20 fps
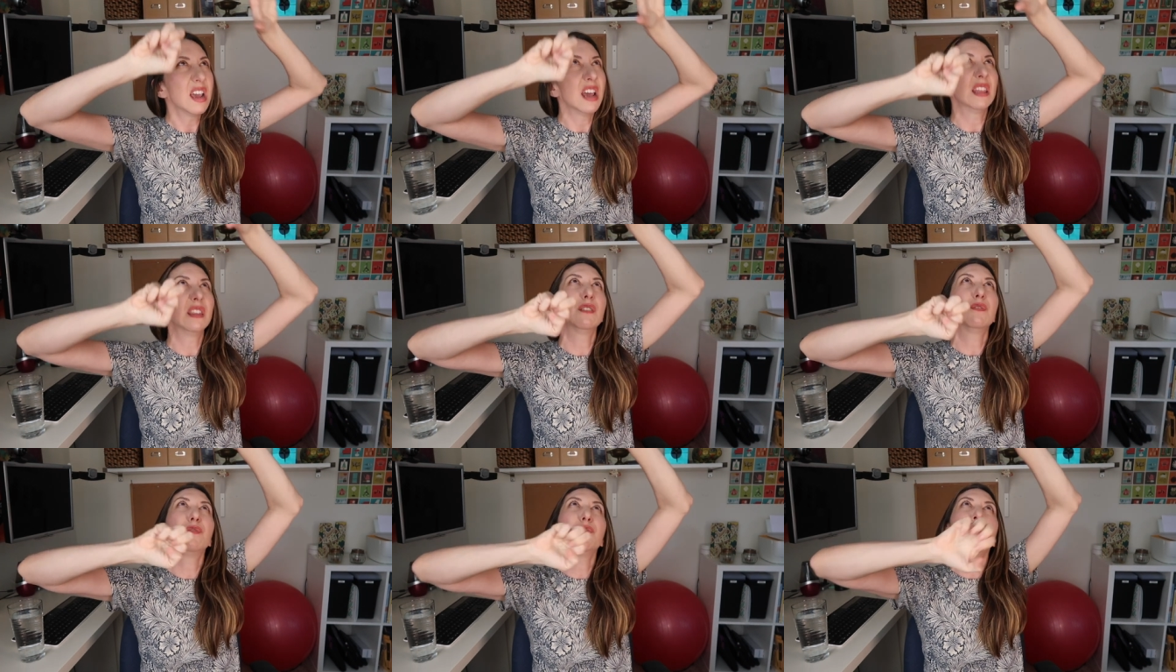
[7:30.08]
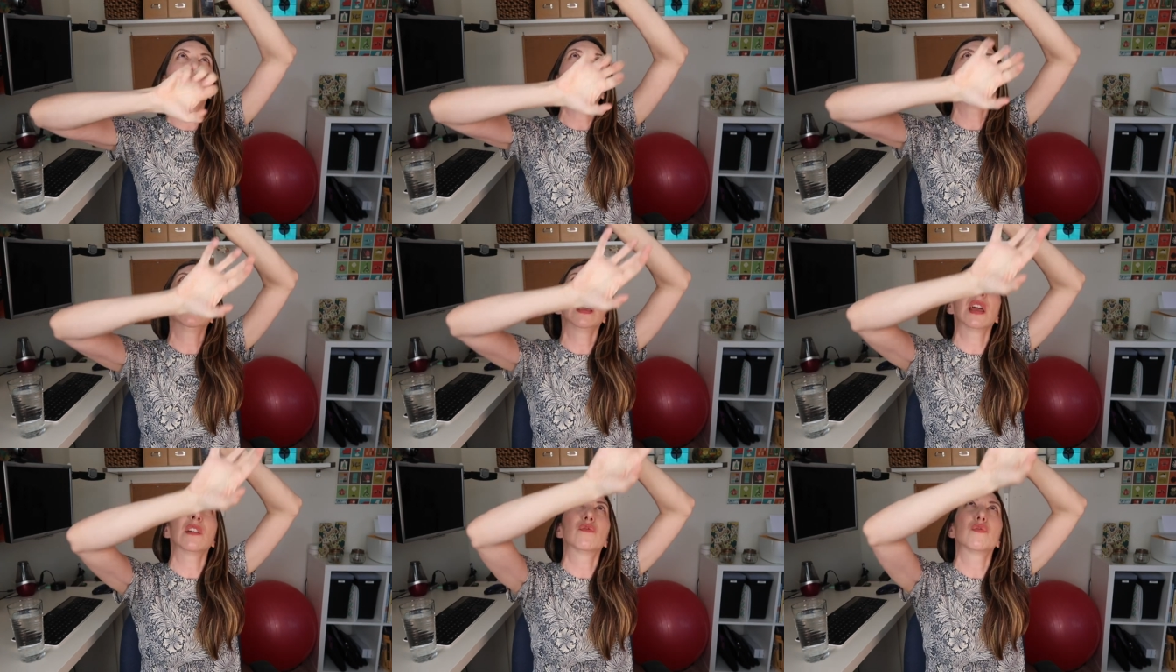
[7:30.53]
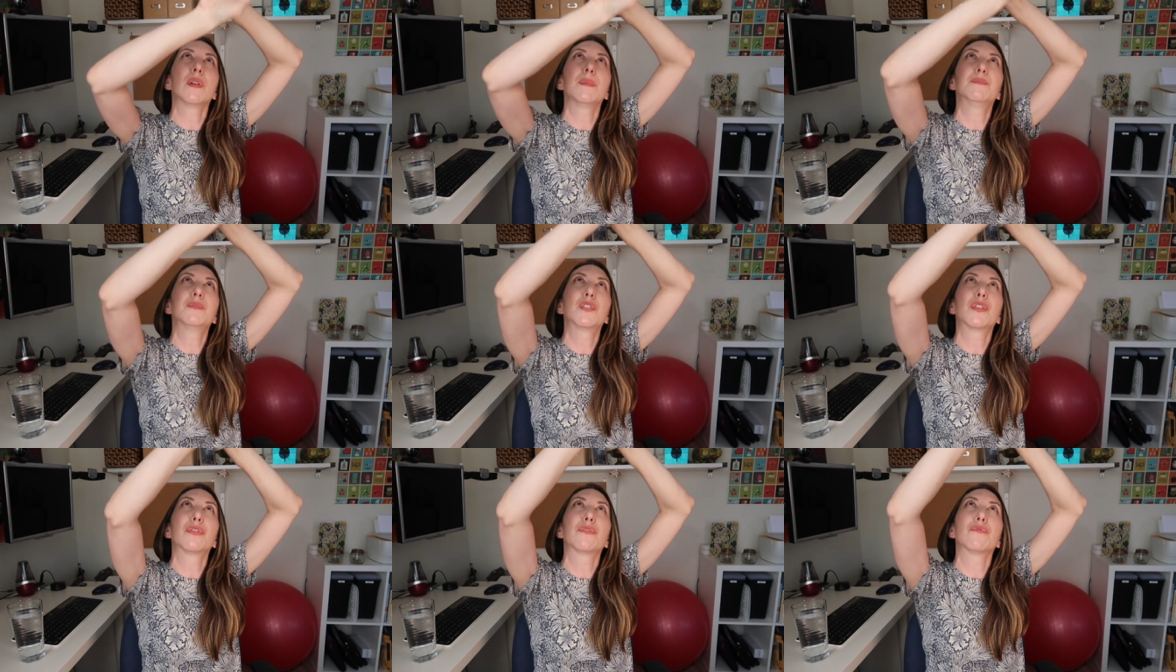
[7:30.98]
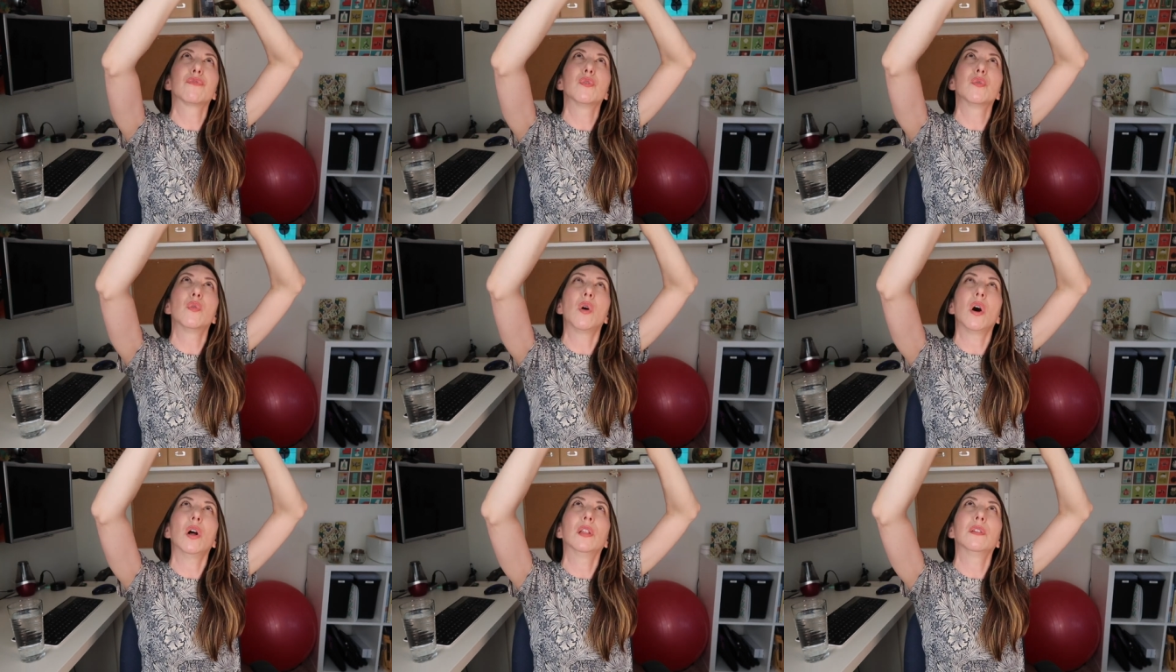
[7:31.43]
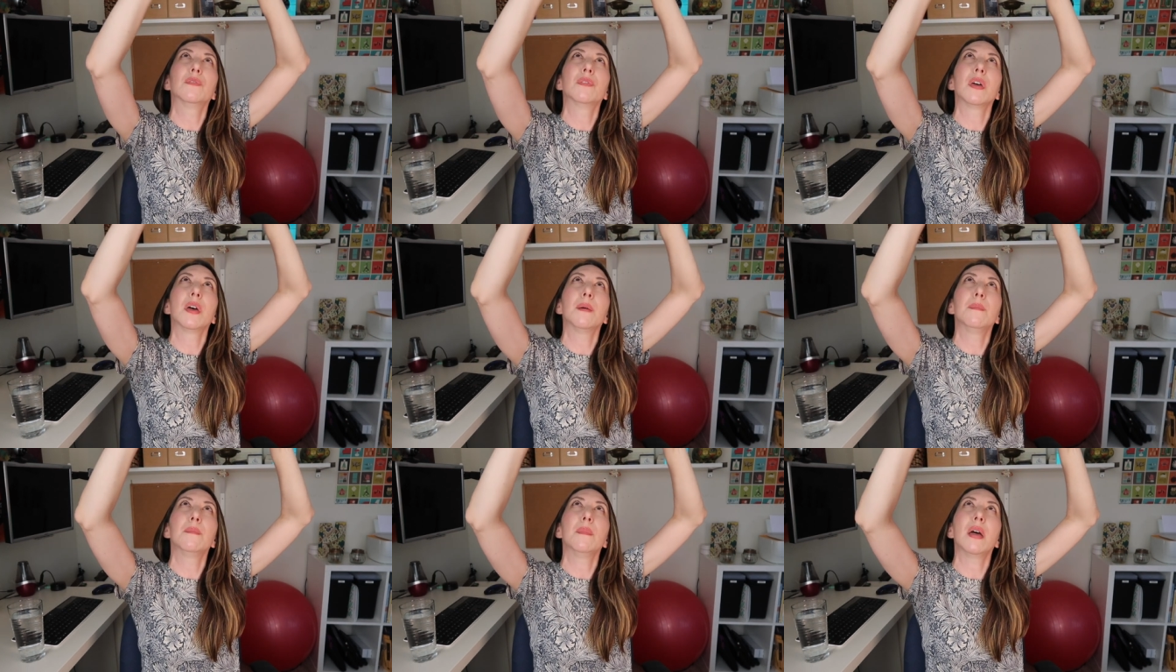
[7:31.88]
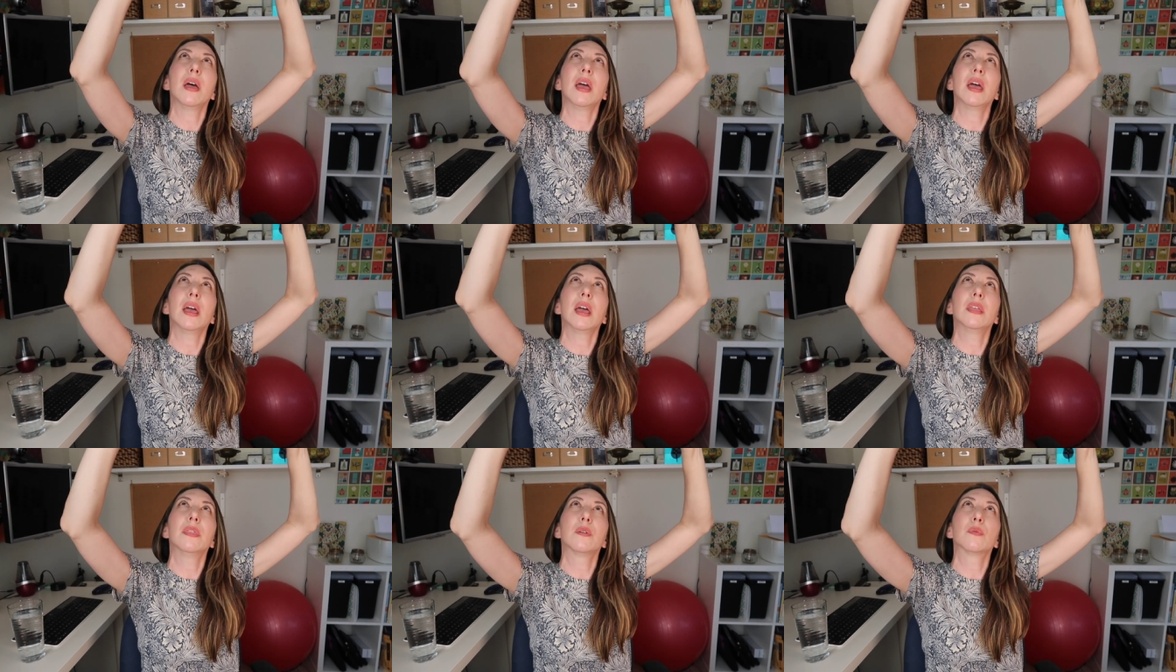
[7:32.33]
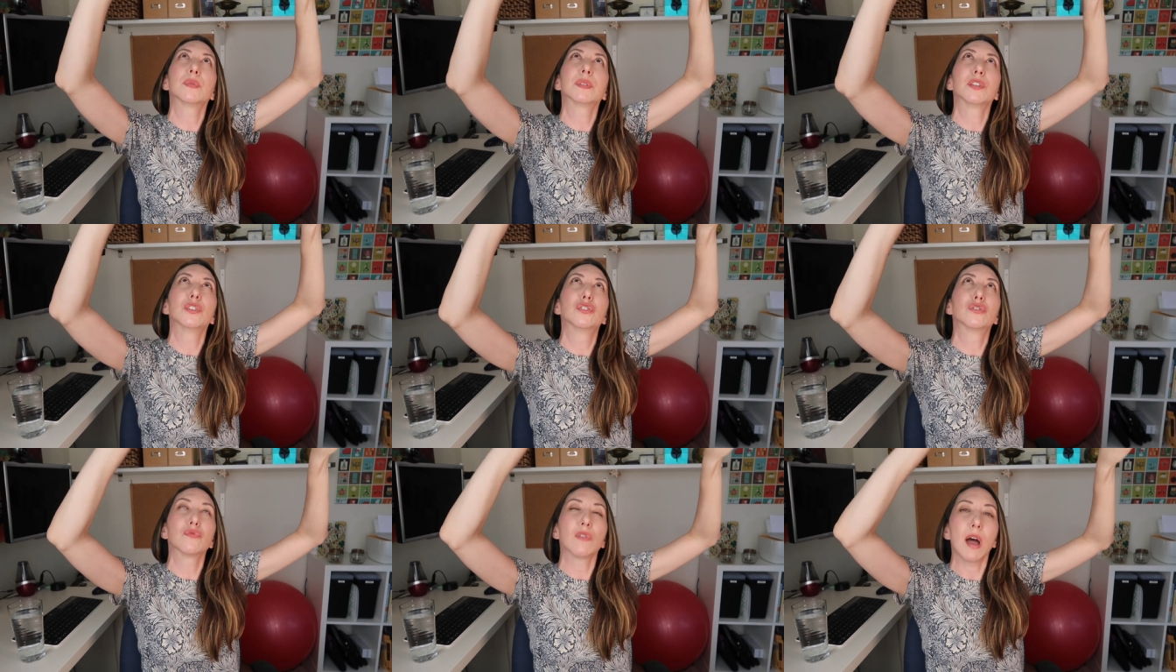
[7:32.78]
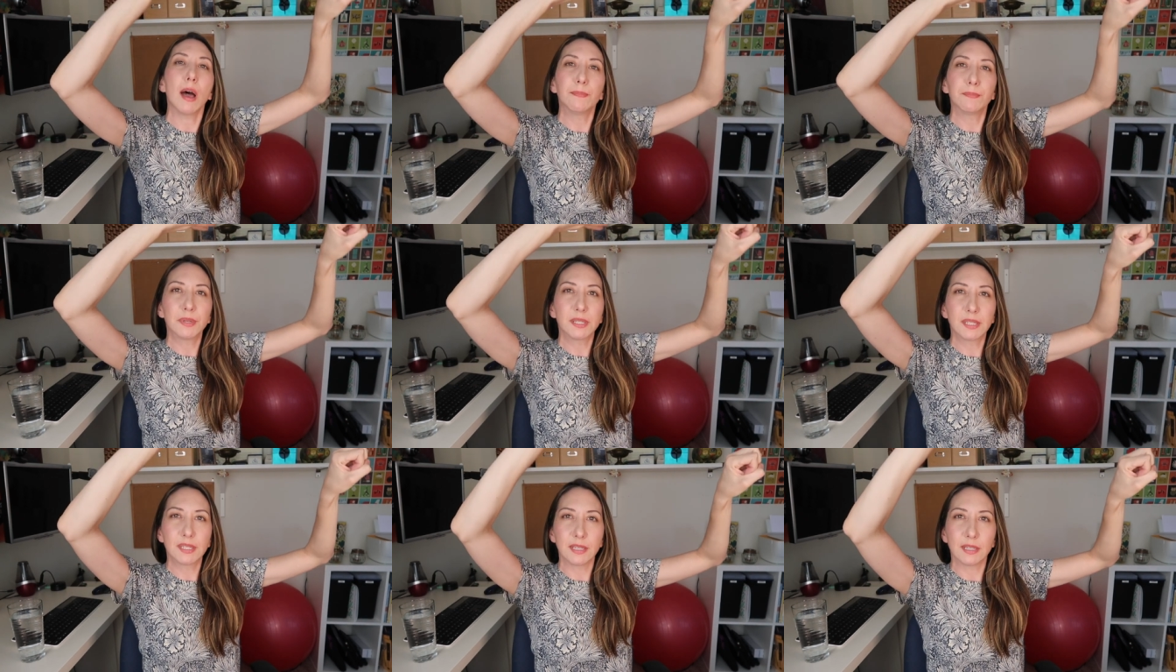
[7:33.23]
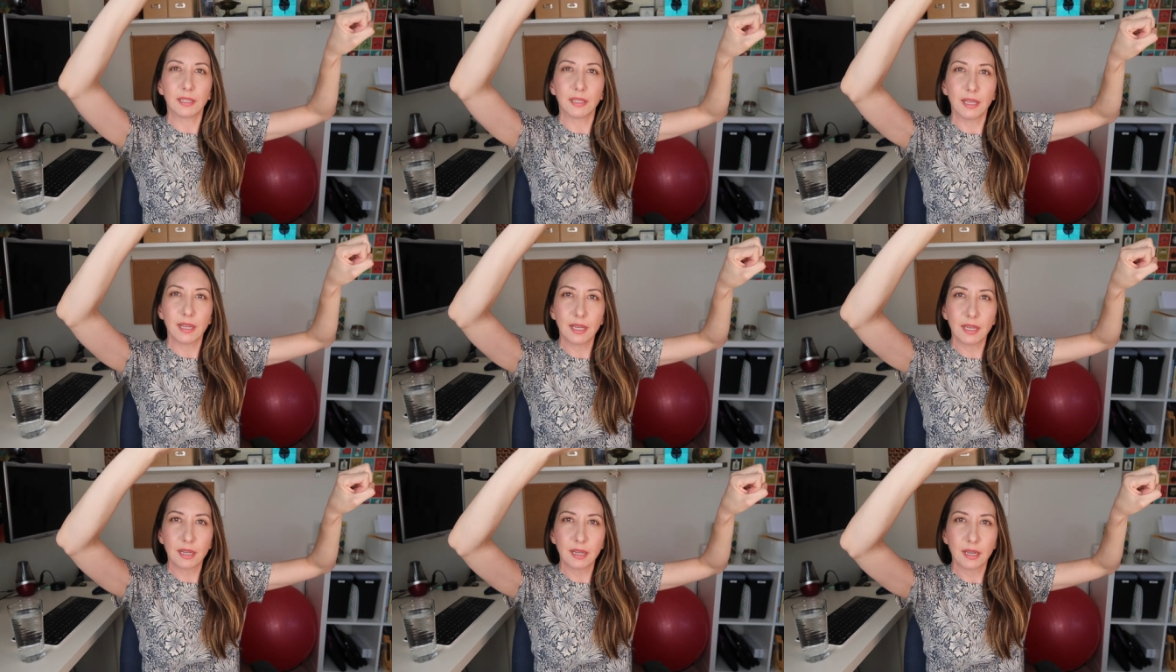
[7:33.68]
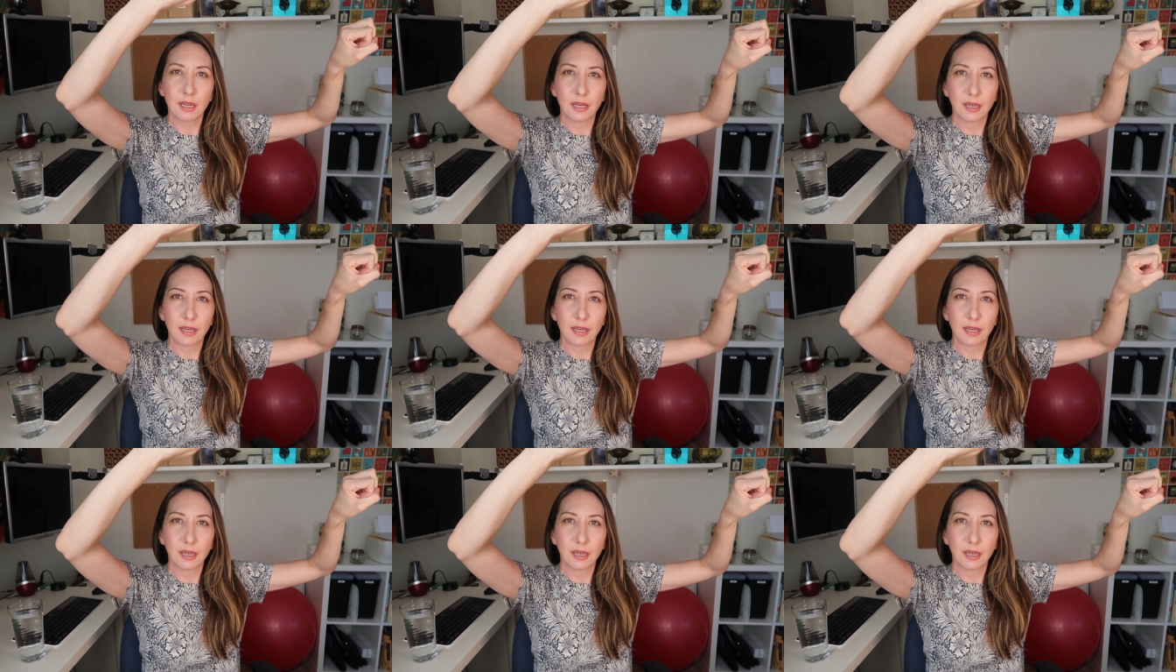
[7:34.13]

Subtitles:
And then finally I ripped through all of them and there was a dropped ceiling.